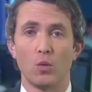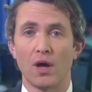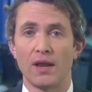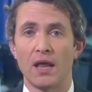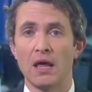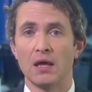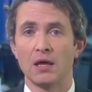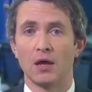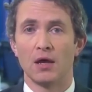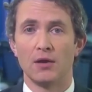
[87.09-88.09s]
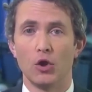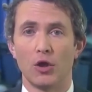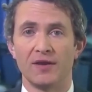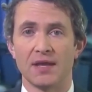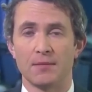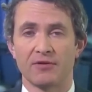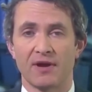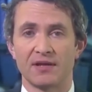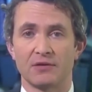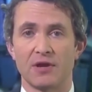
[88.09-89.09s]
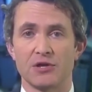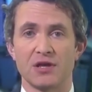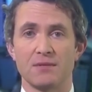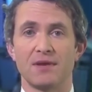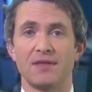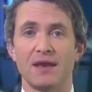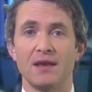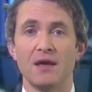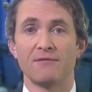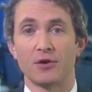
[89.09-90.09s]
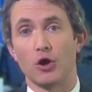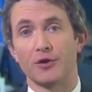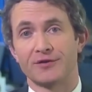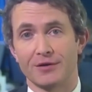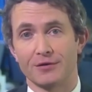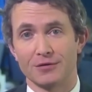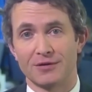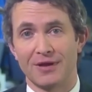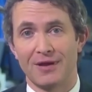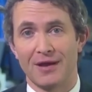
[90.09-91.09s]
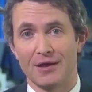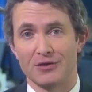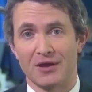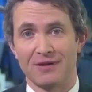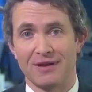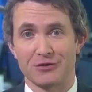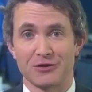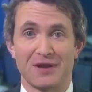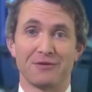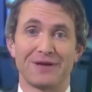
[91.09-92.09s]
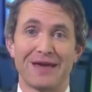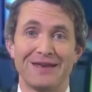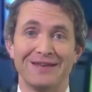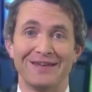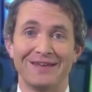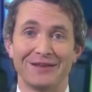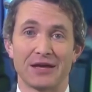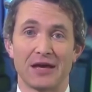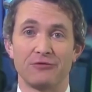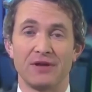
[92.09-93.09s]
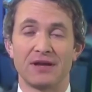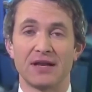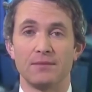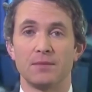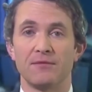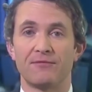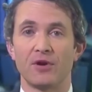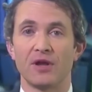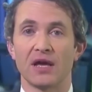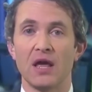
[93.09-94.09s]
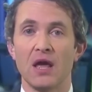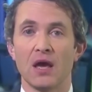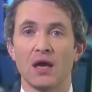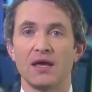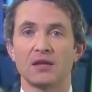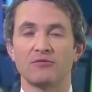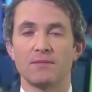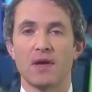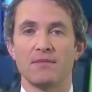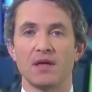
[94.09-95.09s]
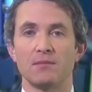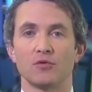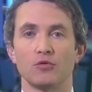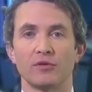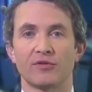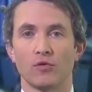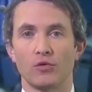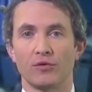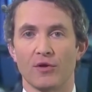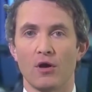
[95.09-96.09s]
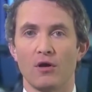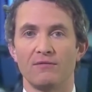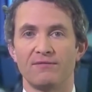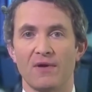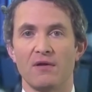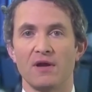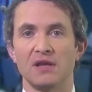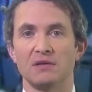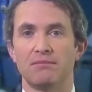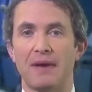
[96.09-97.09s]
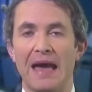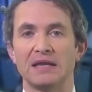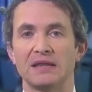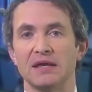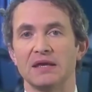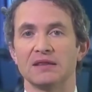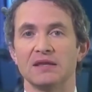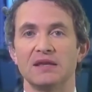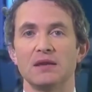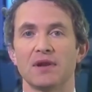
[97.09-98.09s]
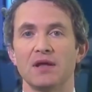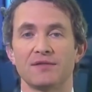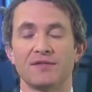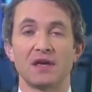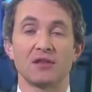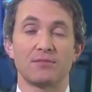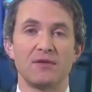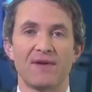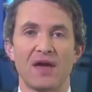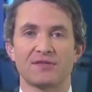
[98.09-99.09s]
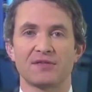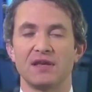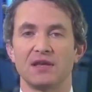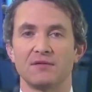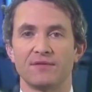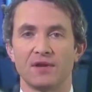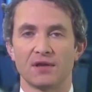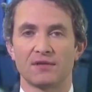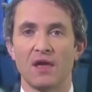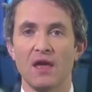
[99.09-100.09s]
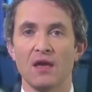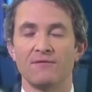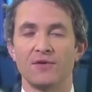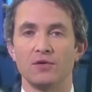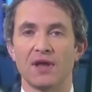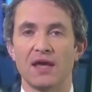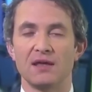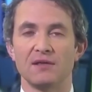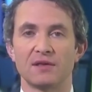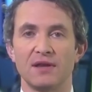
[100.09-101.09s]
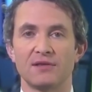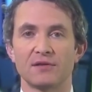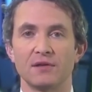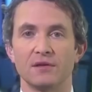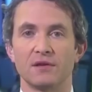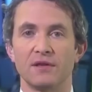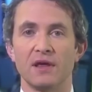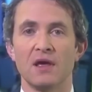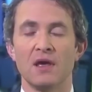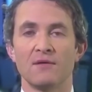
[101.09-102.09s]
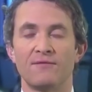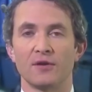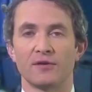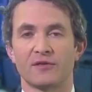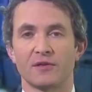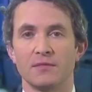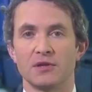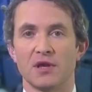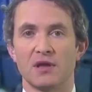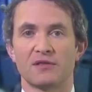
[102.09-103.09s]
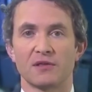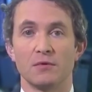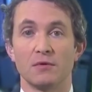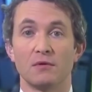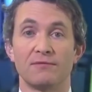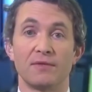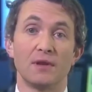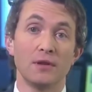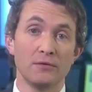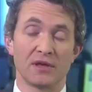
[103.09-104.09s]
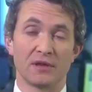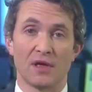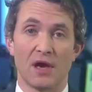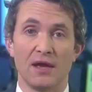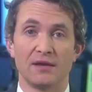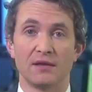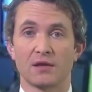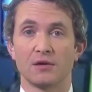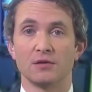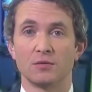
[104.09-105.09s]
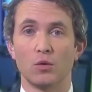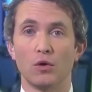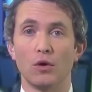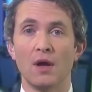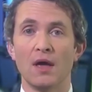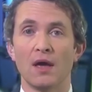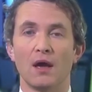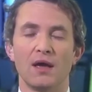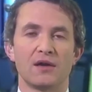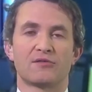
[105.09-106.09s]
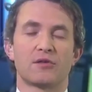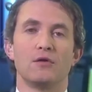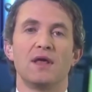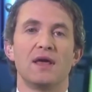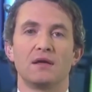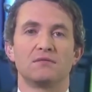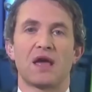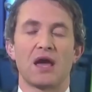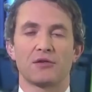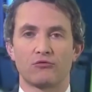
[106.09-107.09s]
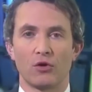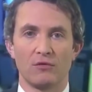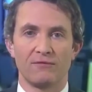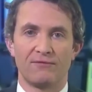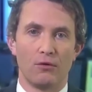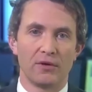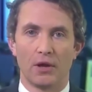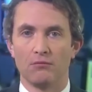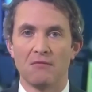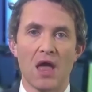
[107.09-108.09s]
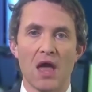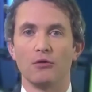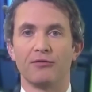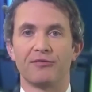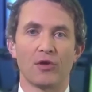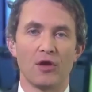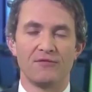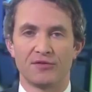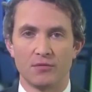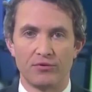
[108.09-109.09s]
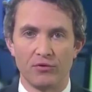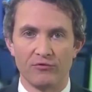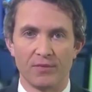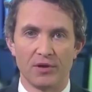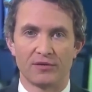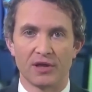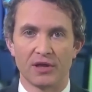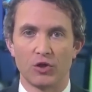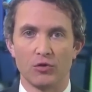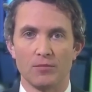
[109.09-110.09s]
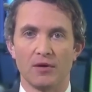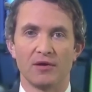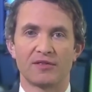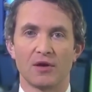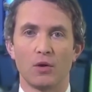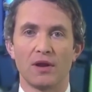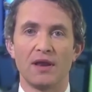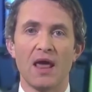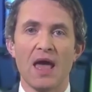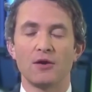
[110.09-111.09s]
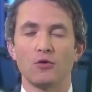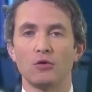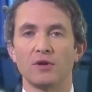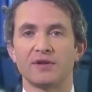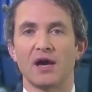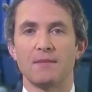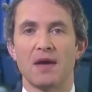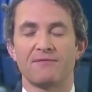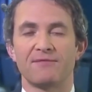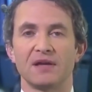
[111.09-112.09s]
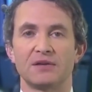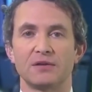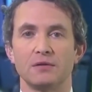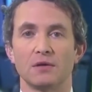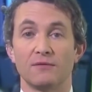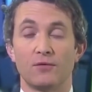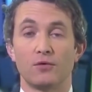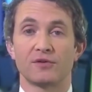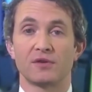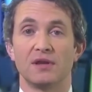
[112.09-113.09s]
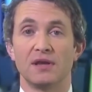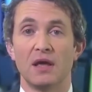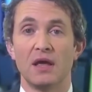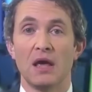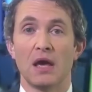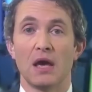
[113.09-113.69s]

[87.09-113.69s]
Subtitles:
one non-democratic regime and then forgot to hold a general election ever again in the country he claimed to be freeing. It'll remember him as all sorts of very bad things indeed, but I just think it's been fascinating for the last few days to listen to the flotsam and jetsam of the losing side in the Cold War, extolling Castro for, health service improvements in Cuba and so on, and all the time having to, unfortunately,